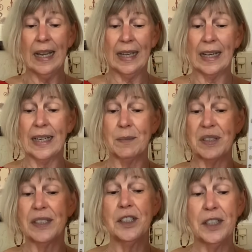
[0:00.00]
And I am
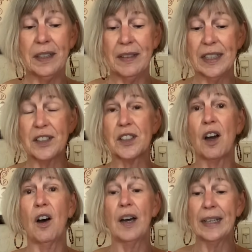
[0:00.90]
stitching this
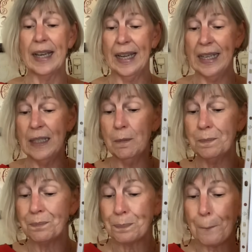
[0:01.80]
on a
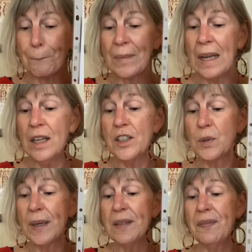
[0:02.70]

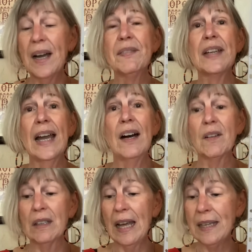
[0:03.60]
25
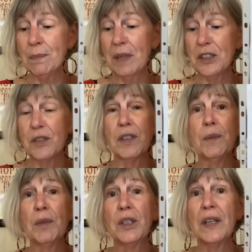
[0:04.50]
count light
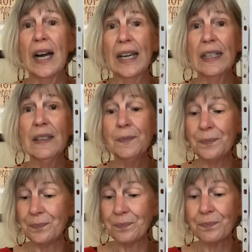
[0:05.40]
mushroom Lugana.
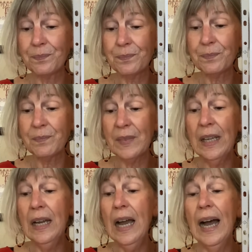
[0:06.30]

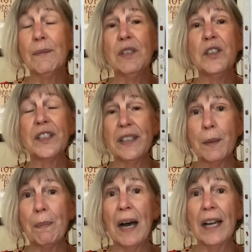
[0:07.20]
I'm using the
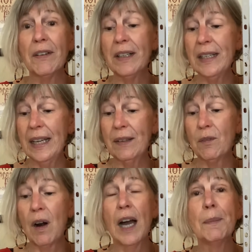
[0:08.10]
Pirate and
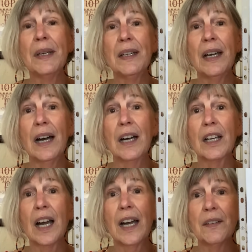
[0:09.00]
Robin
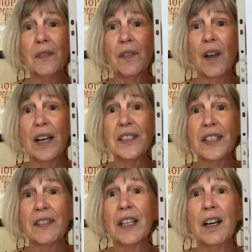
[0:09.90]
cotton floss
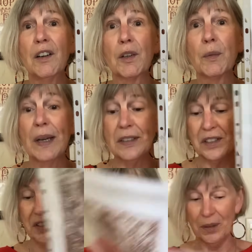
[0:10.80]
in the color
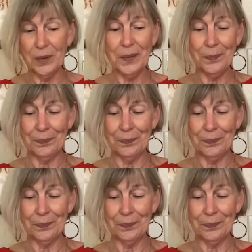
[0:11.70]
Redstone.